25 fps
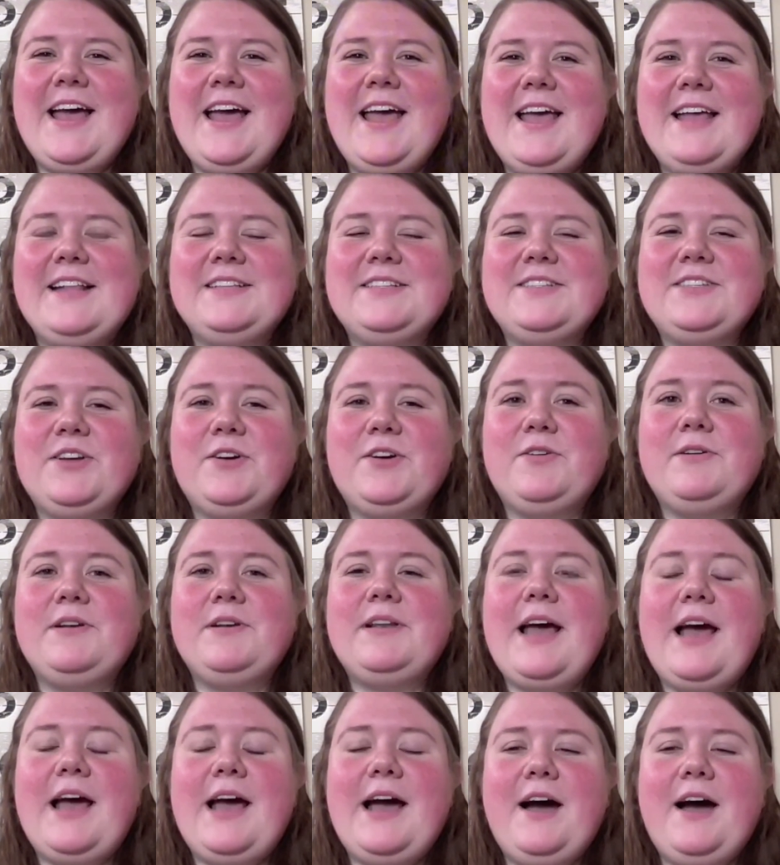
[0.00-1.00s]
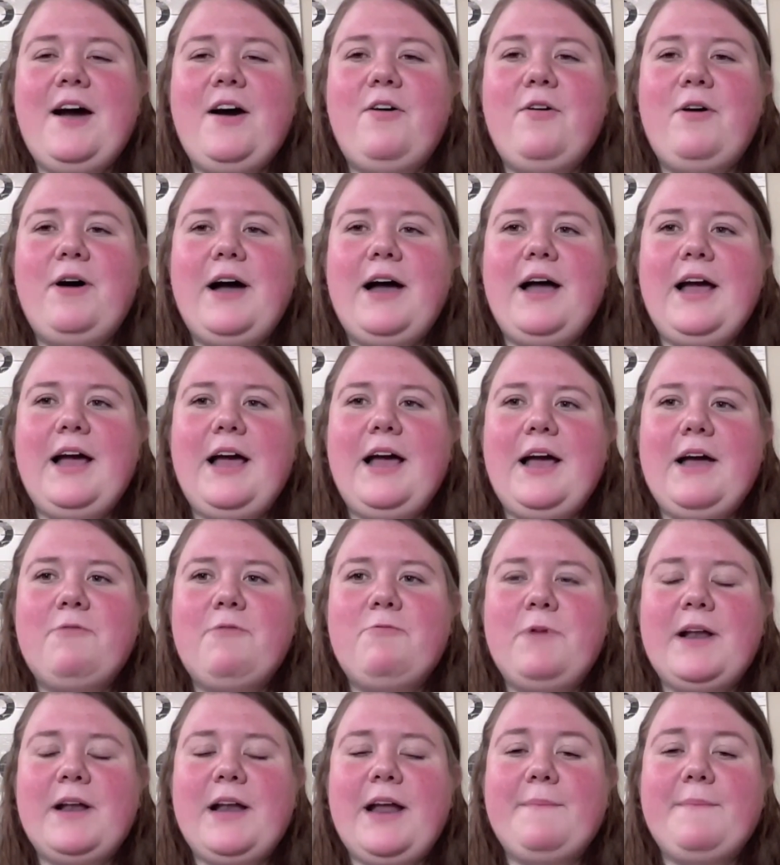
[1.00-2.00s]
so now
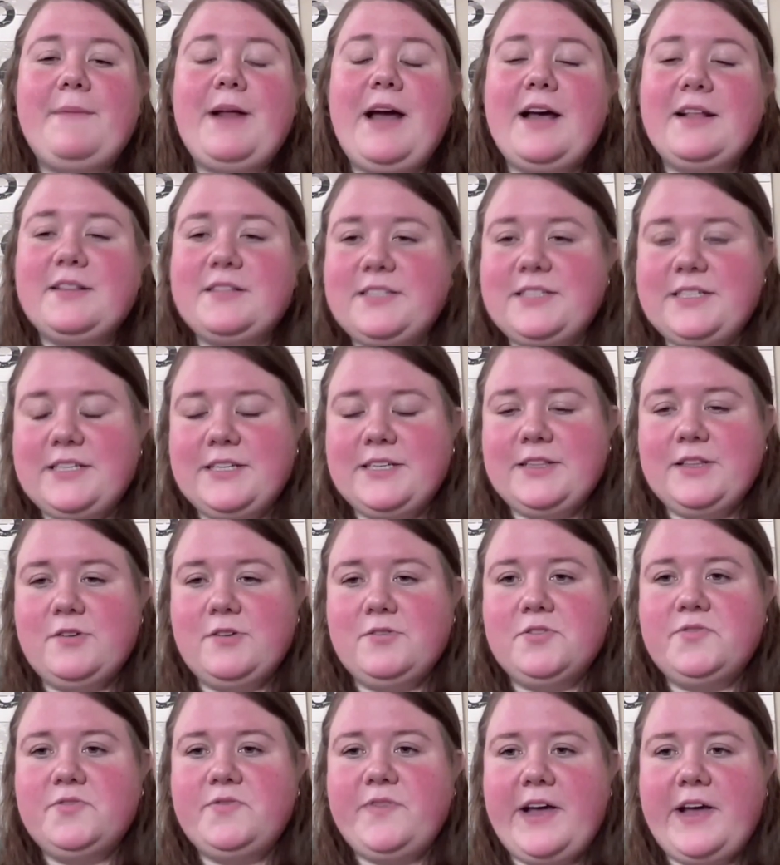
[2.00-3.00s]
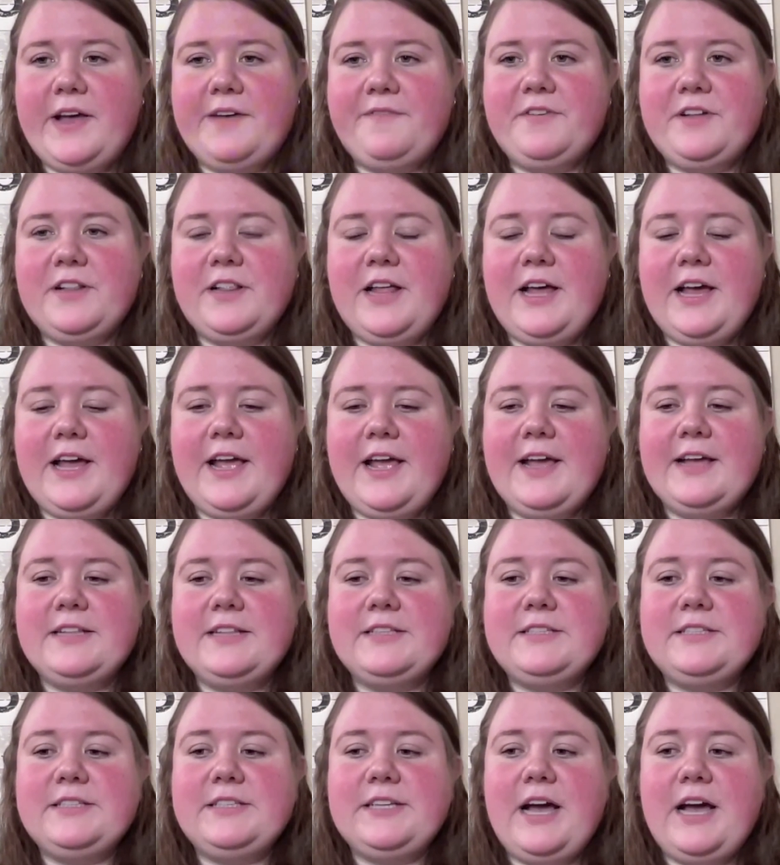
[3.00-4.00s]
when I'm not seeing those 5 clients,